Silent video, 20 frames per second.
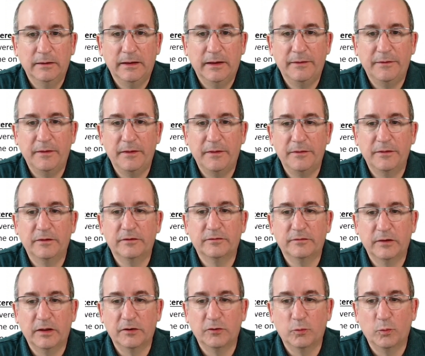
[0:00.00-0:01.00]
and then
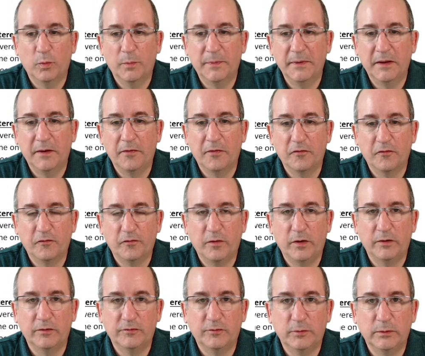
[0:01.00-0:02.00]
this letter will be on the front.